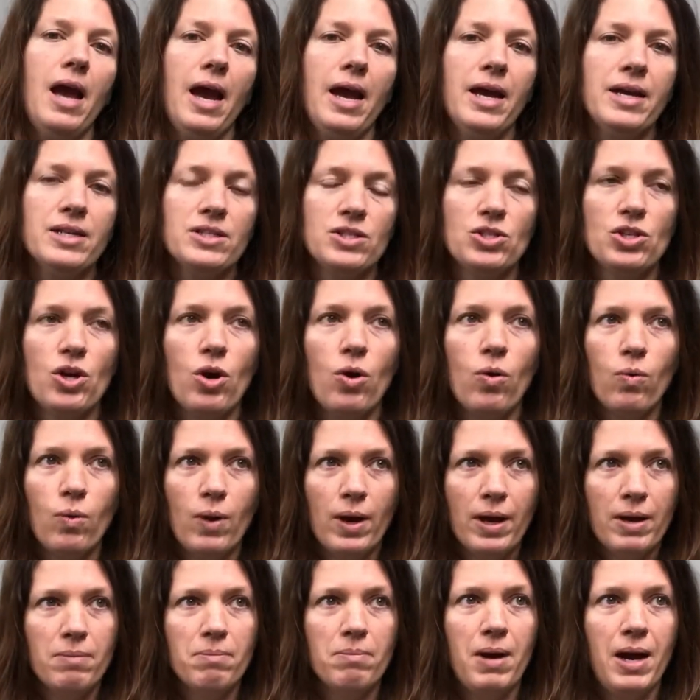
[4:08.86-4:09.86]
and so
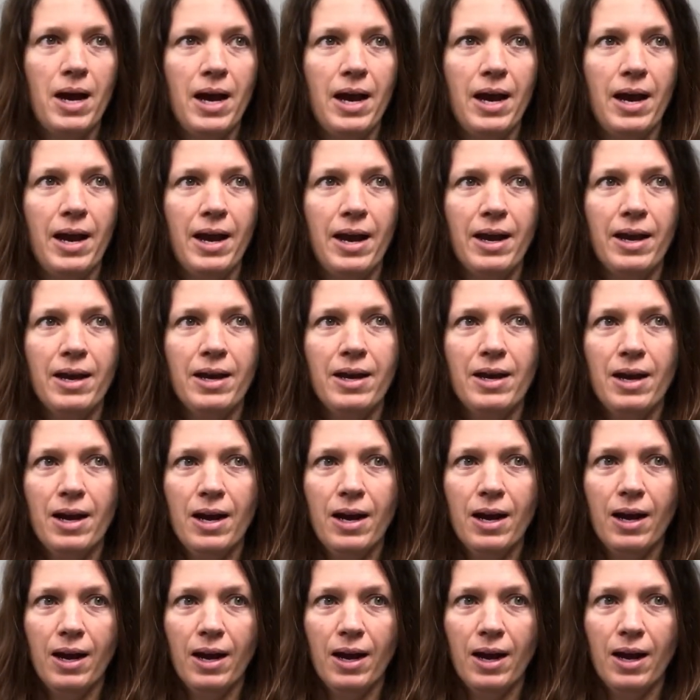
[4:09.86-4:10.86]
when my
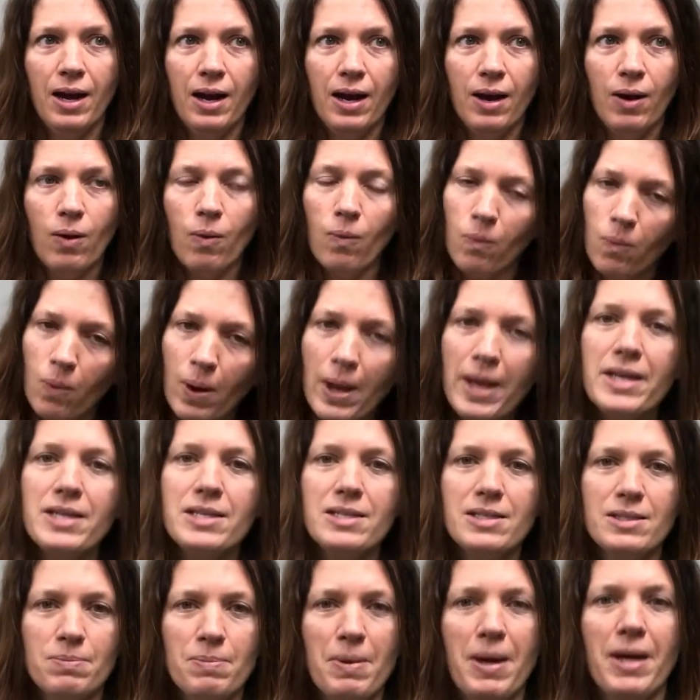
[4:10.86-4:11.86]

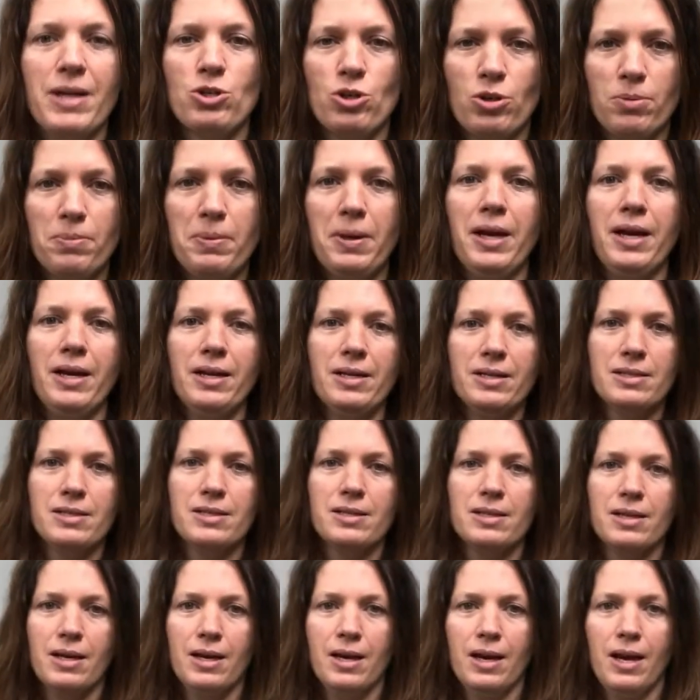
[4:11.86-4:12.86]
waist
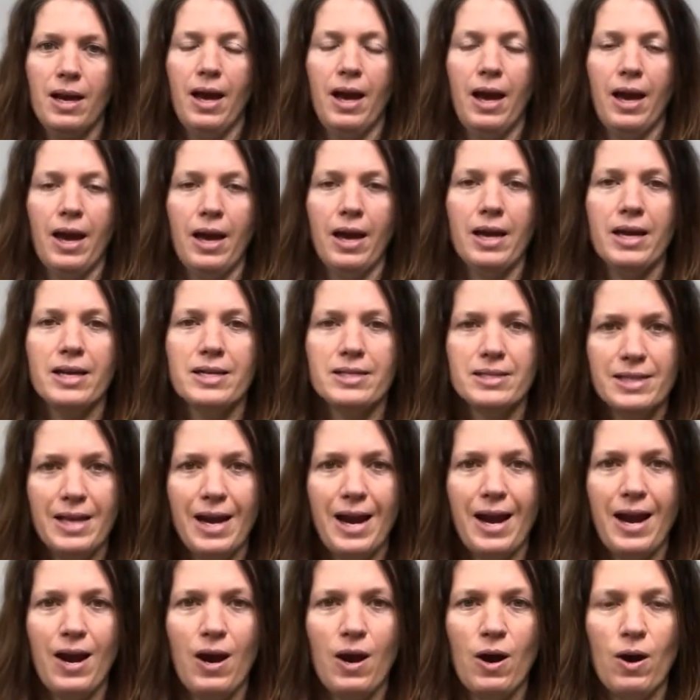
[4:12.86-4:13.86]
measurement is
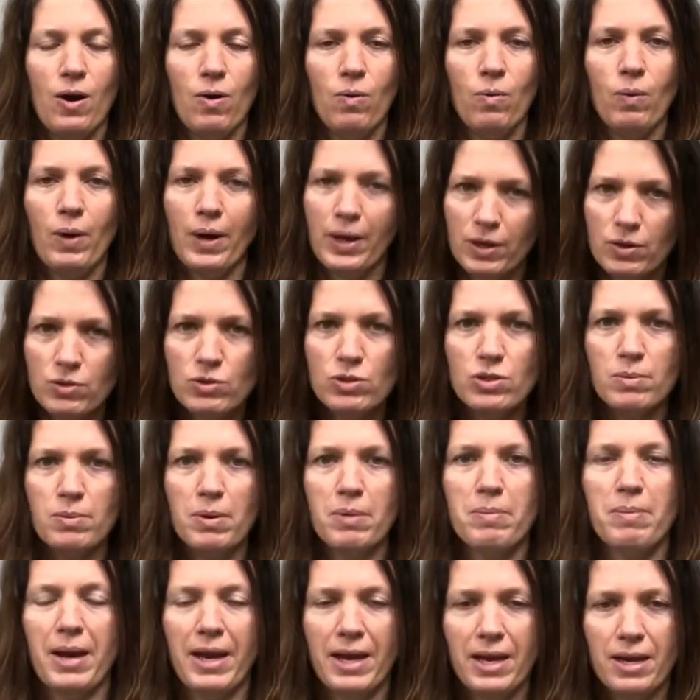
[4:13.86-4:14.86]
now what used to
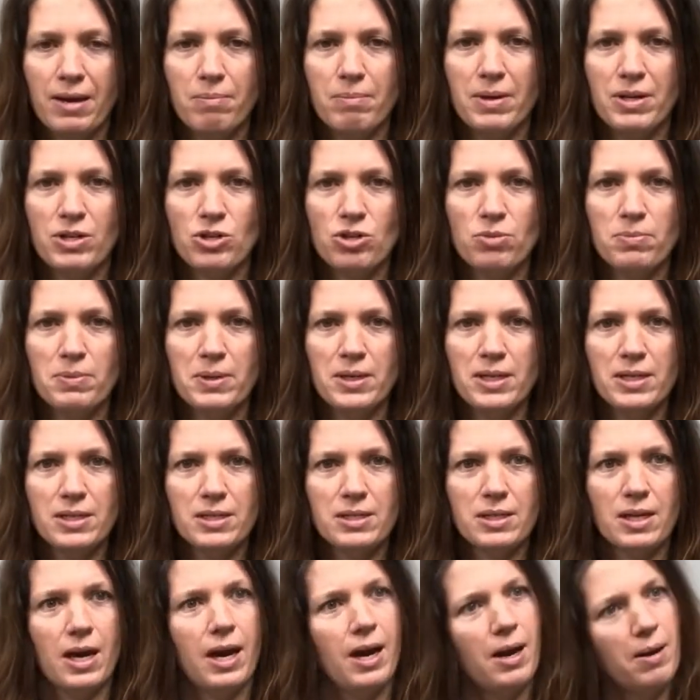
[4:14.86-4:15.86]
be my hip
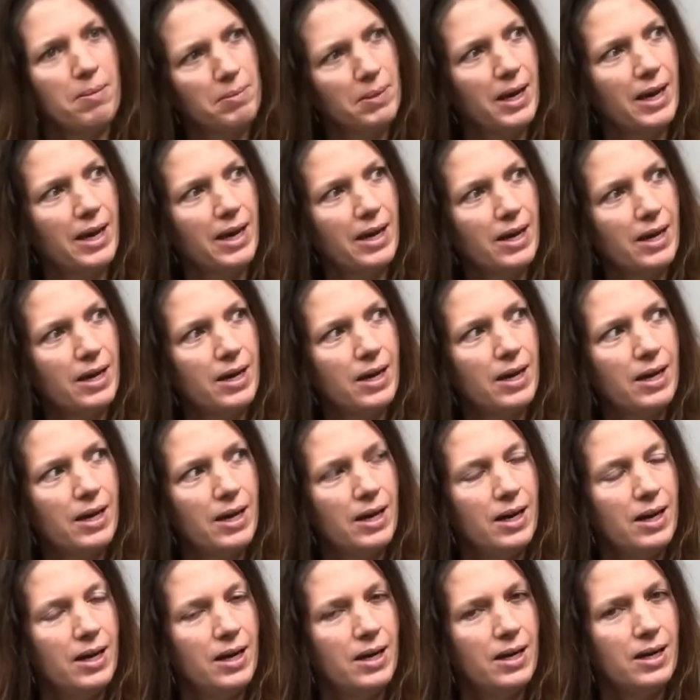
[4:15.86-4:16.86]
measurement, I'm like,
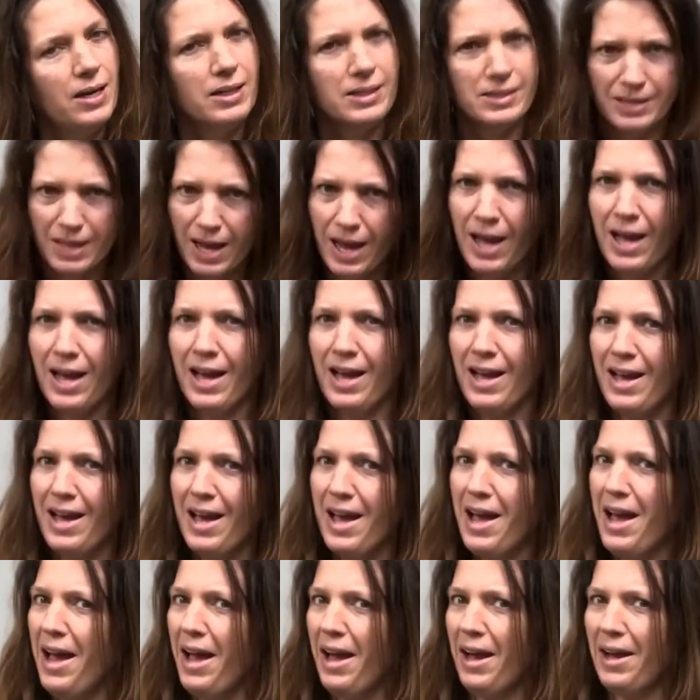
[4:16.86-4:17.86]
is that
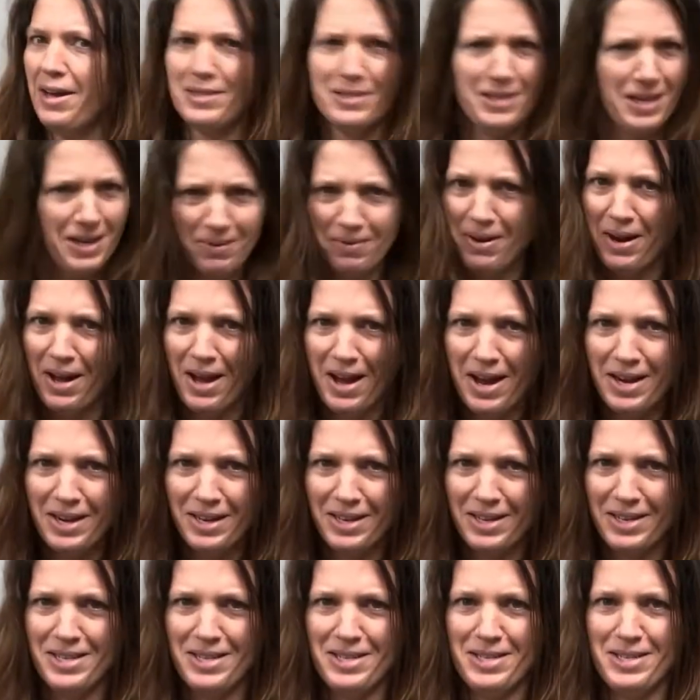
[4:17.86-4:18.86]
right?
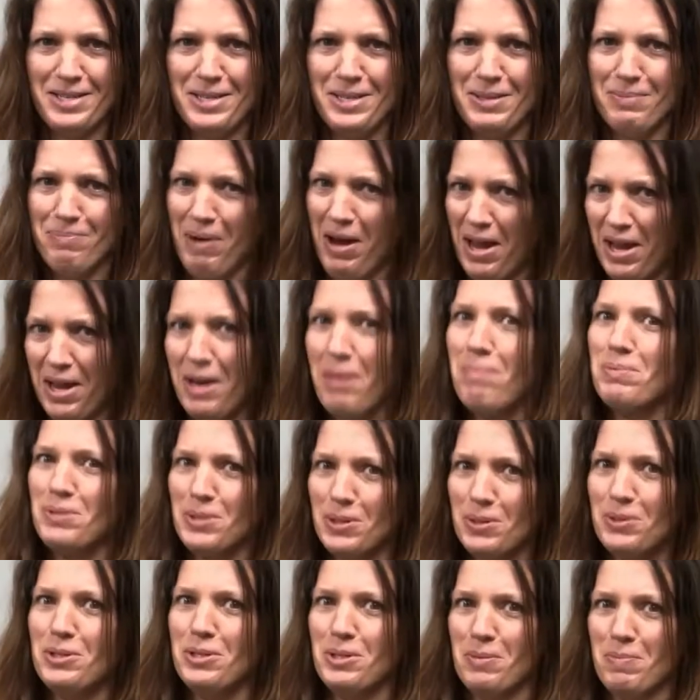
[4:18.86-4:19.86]
Because my hips
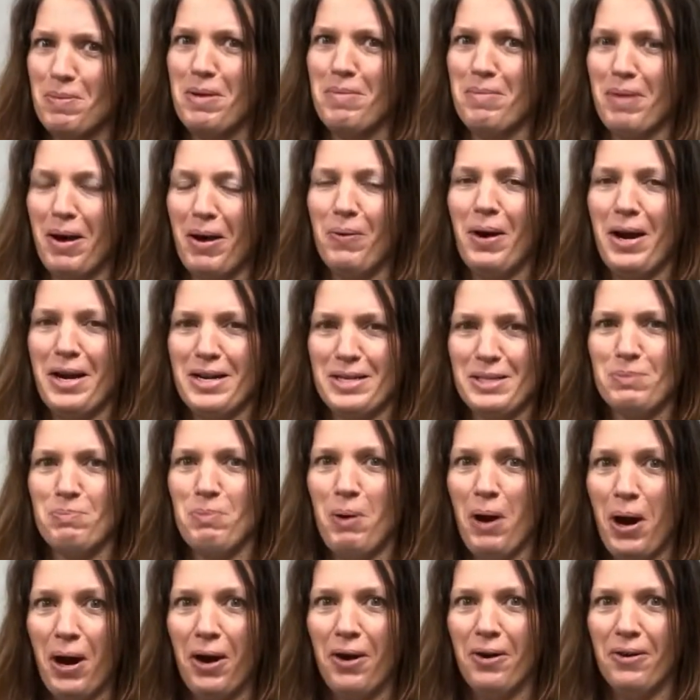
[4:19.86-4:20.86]
used to be my widest
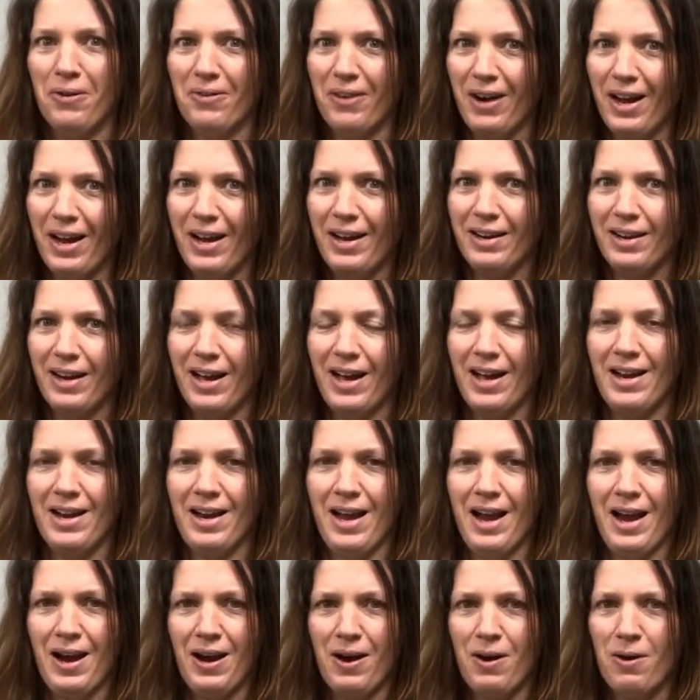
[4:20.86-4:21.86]
part, right? And
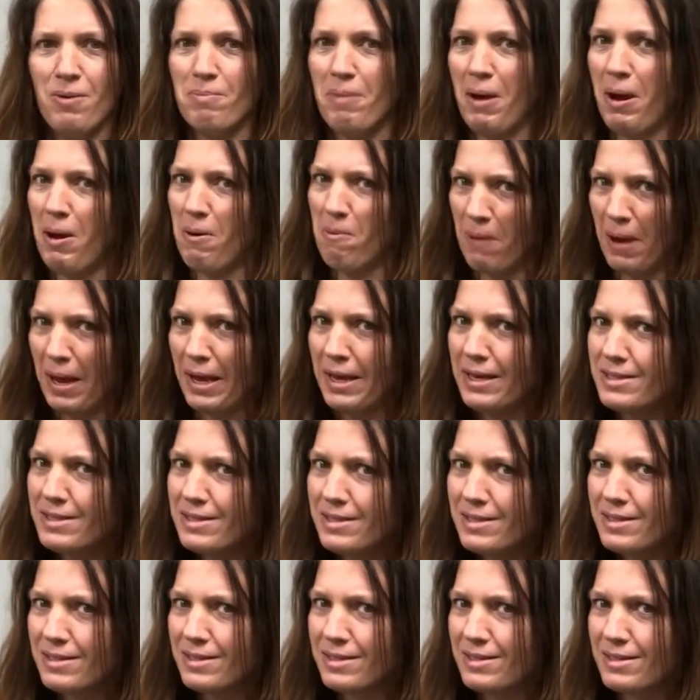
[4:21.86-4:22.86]
now my
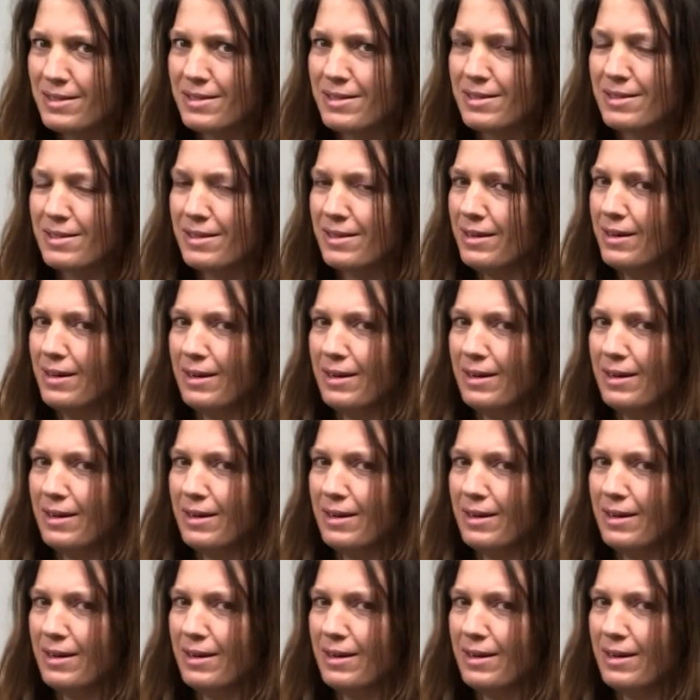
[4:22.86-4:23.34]
waist is